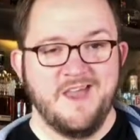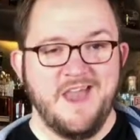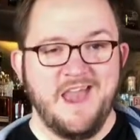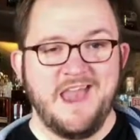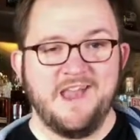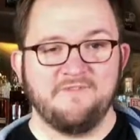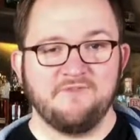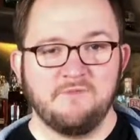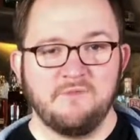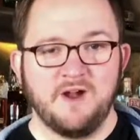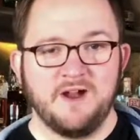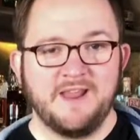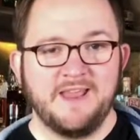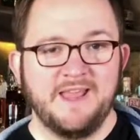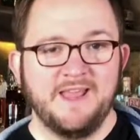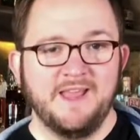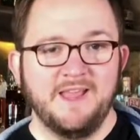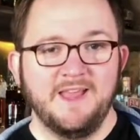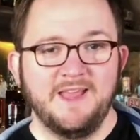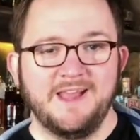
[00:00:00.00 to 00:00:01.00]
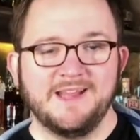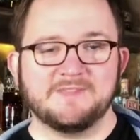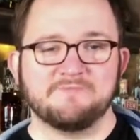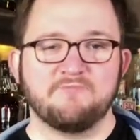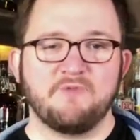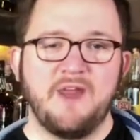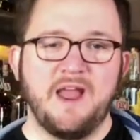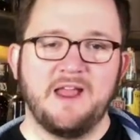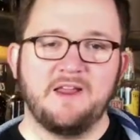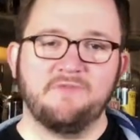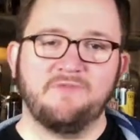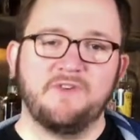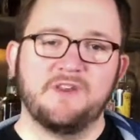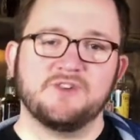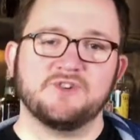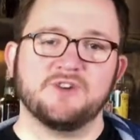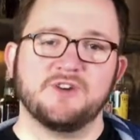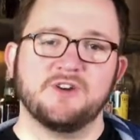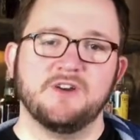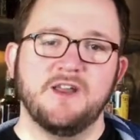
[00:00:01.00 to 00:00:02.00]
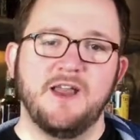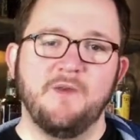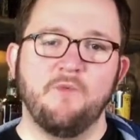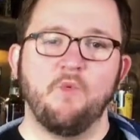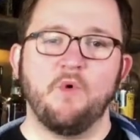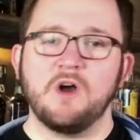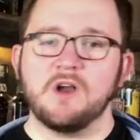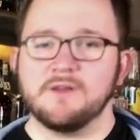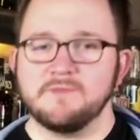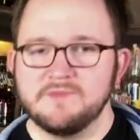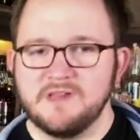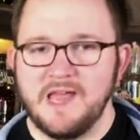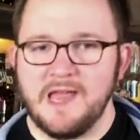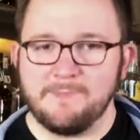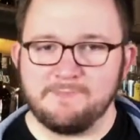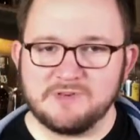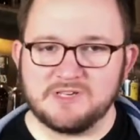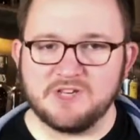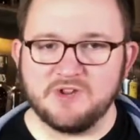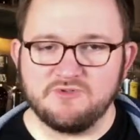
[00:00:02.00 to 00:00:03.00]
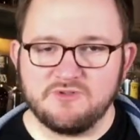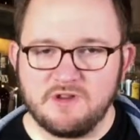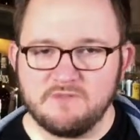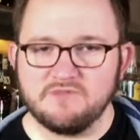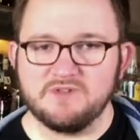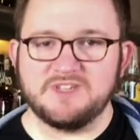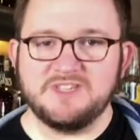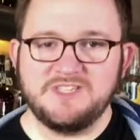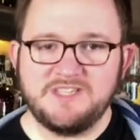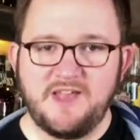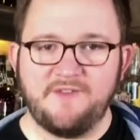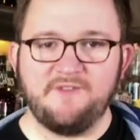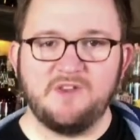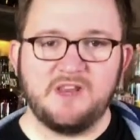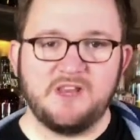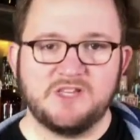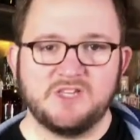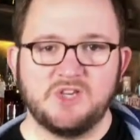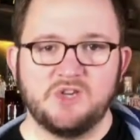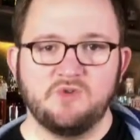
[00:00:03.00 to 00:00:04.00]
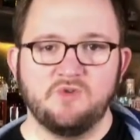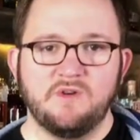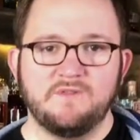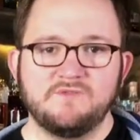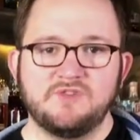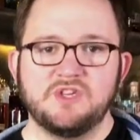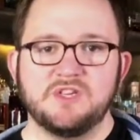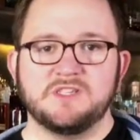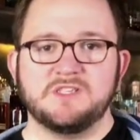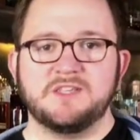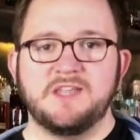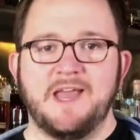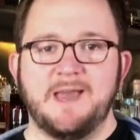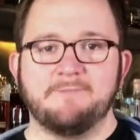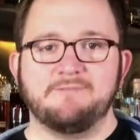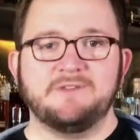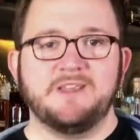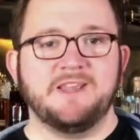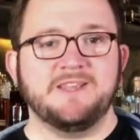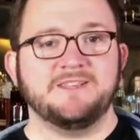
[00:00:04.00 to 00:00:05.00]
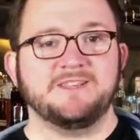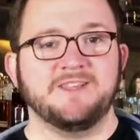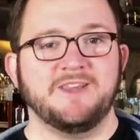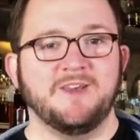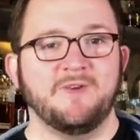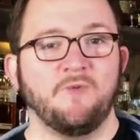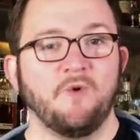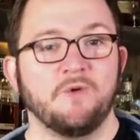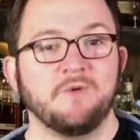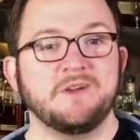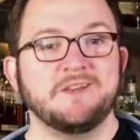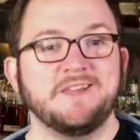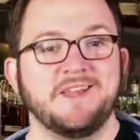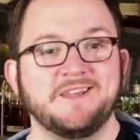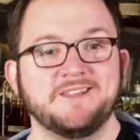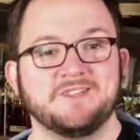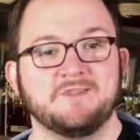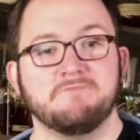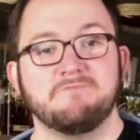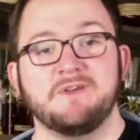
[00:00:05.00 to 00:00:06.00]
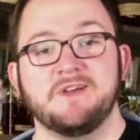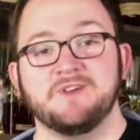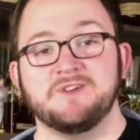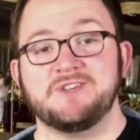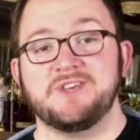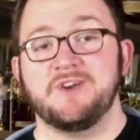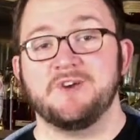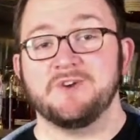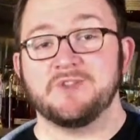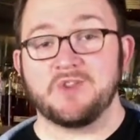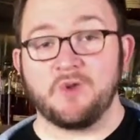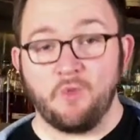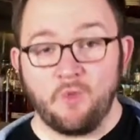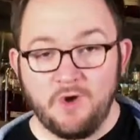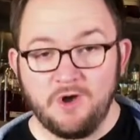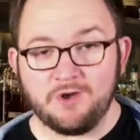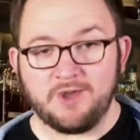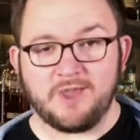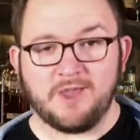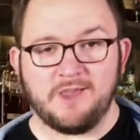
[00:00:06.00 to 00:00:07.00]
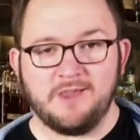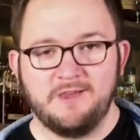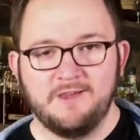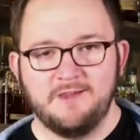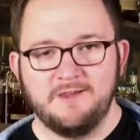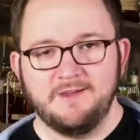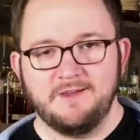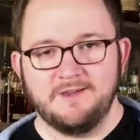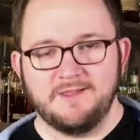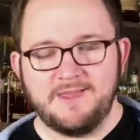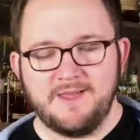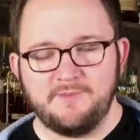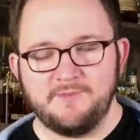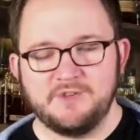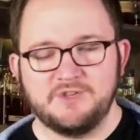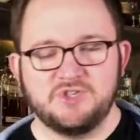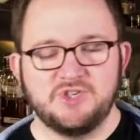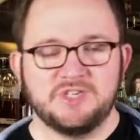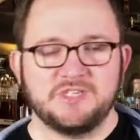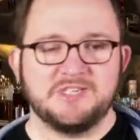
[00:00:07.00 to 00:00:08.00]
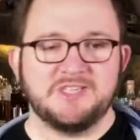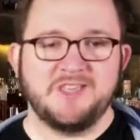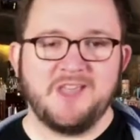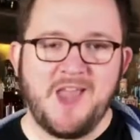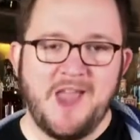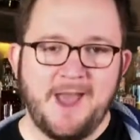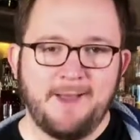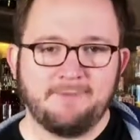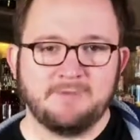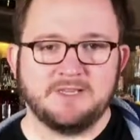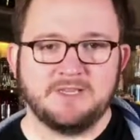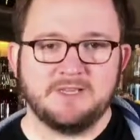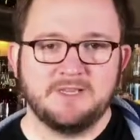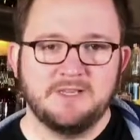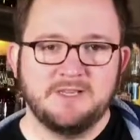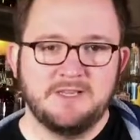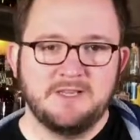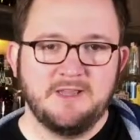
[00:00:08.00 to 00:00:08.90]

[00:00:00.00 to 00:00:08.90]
Hey everybody, it's Brian Fisher and welcome to episode number 72 of Just Tapped Tasting where we taste some beers here at the Wilky that we just tapped.